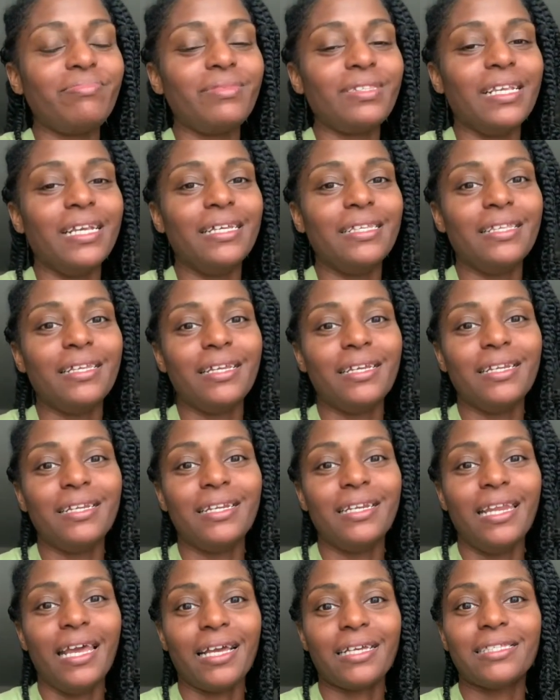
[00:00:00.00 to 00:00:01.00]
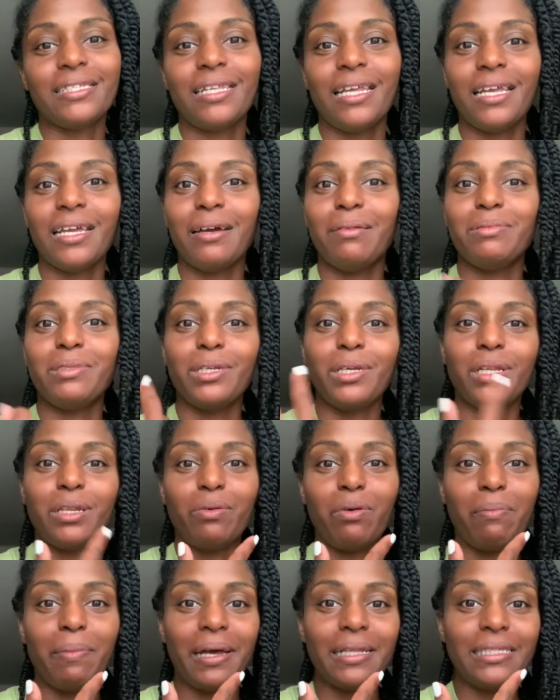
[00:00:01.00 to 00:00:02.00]
And then the next thing I'm dealing
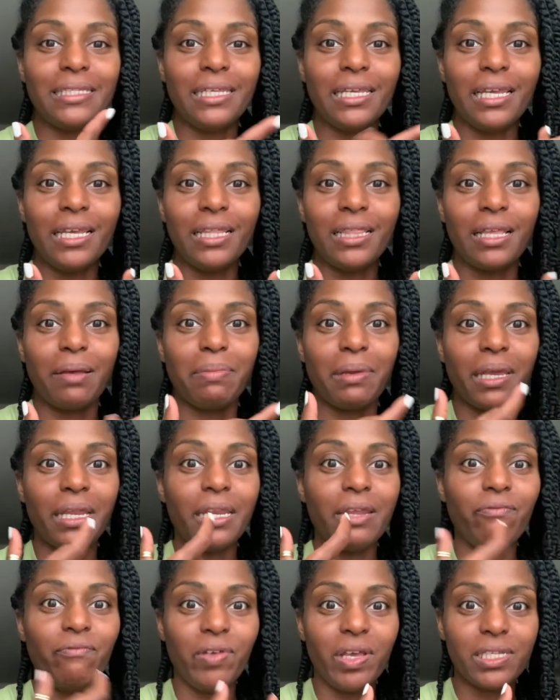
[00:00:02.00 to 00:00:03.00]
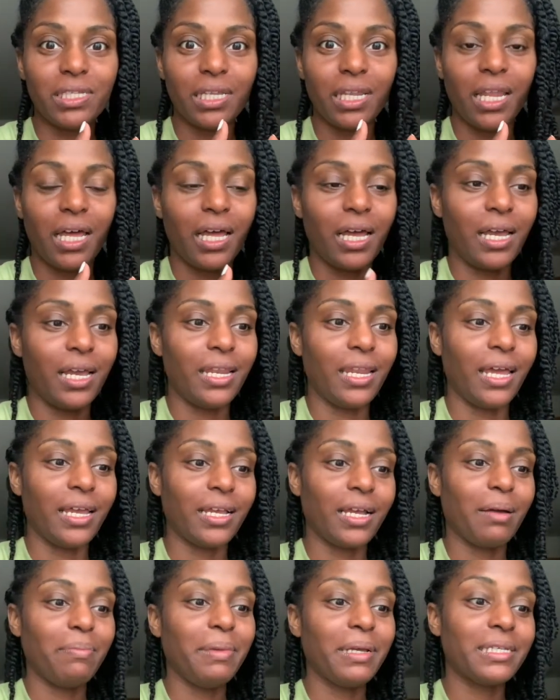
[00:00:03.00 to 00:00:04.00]
with my teeth, I'm getting Invisalign.
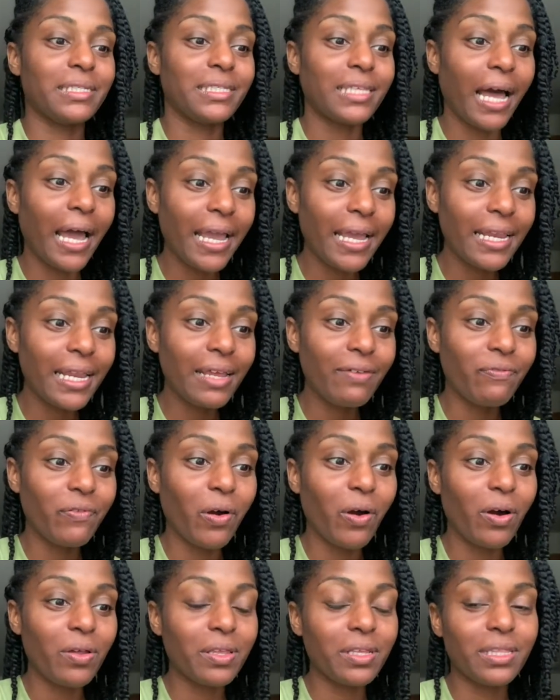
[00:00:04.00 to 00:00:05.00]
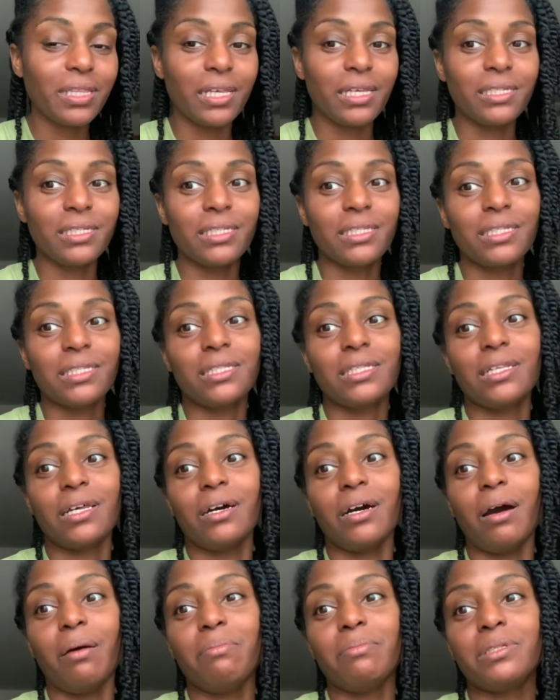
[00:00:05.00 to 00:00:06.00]
Like, I'm excited for all the things
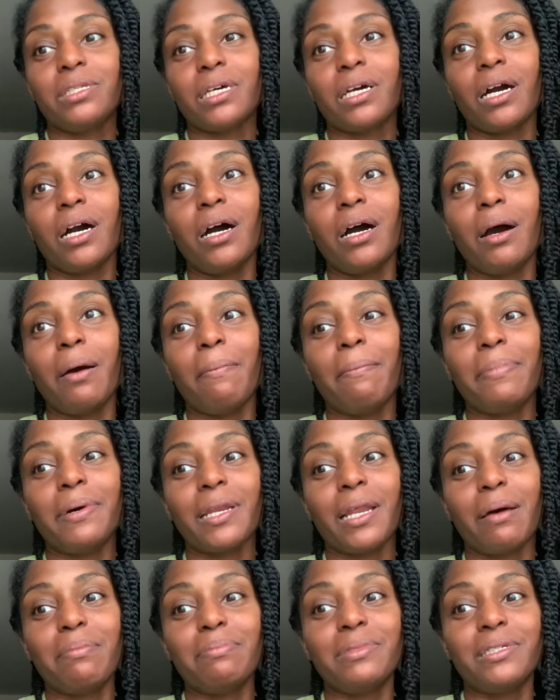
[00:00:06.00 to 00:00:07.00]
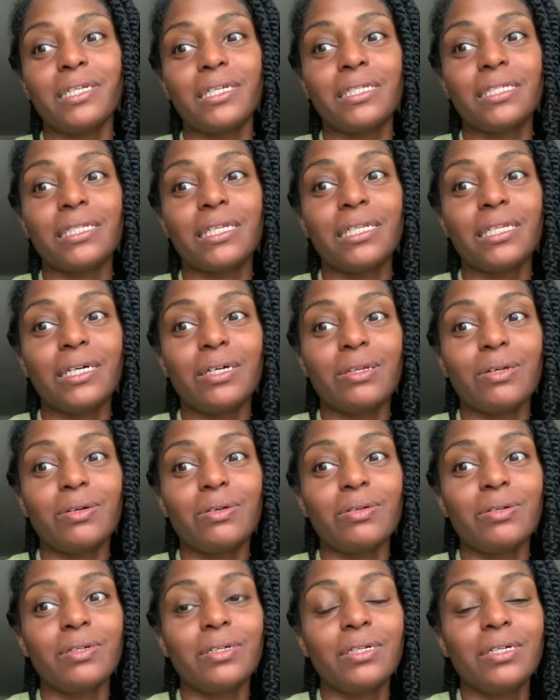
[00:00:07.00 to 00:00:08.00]
to come, but I'm just a
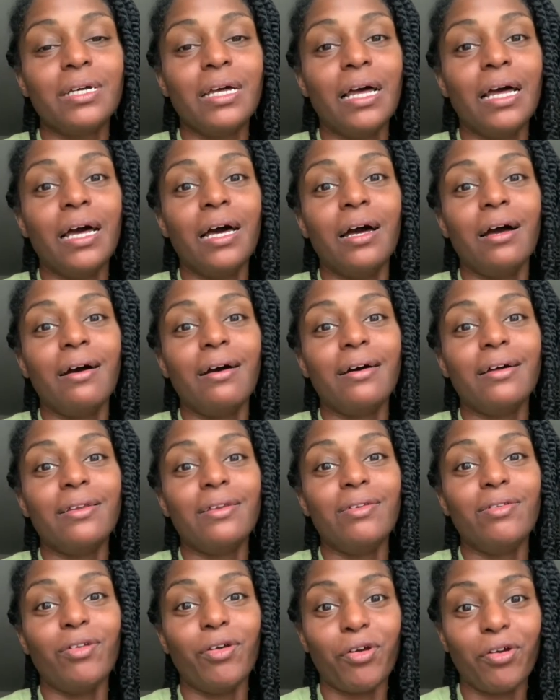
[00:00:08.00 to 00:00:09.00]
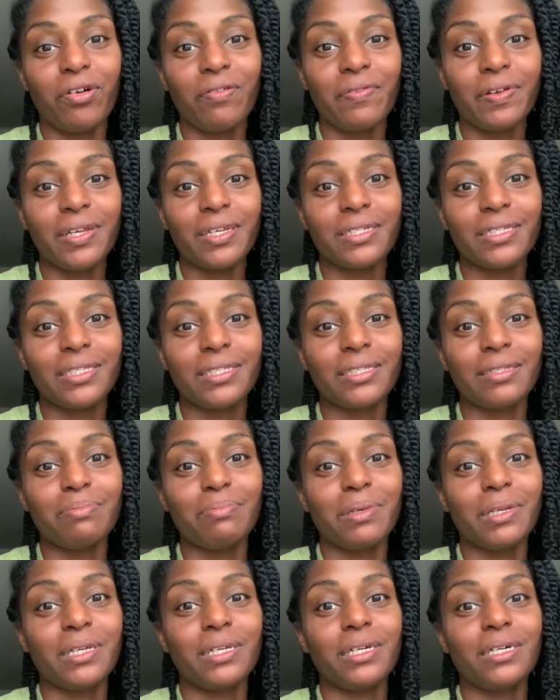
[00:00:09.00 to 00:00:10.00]
little nervous
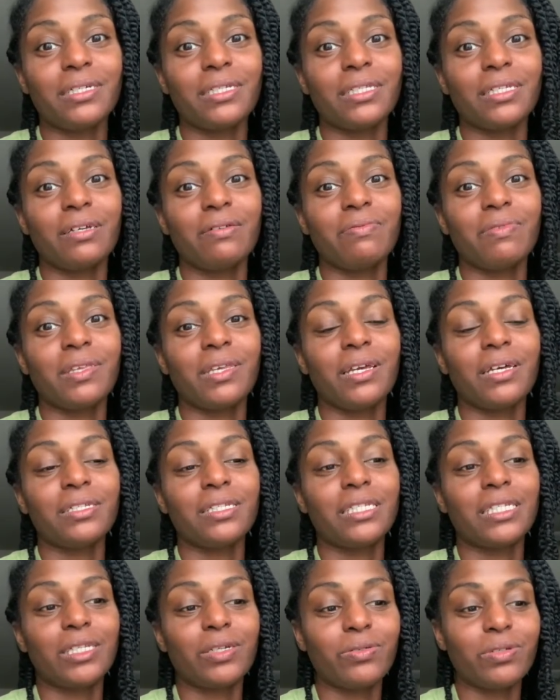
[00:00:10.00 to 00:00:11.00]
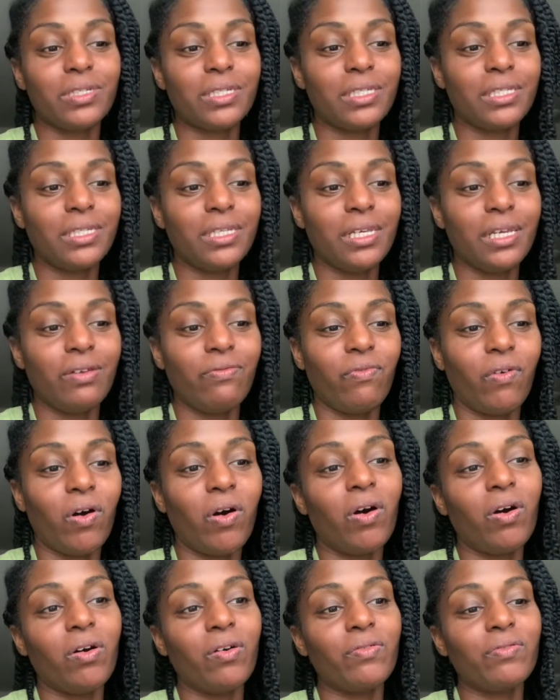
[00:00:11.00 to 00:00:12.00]
because of the uncertainty
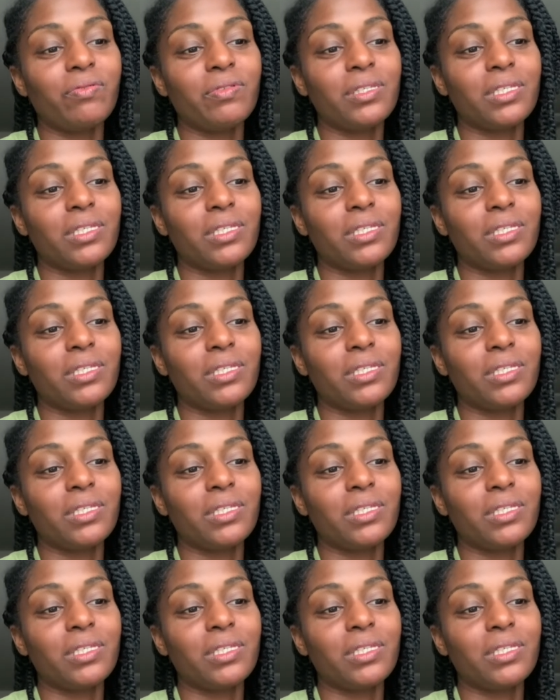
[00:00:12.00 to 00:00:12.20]
involved.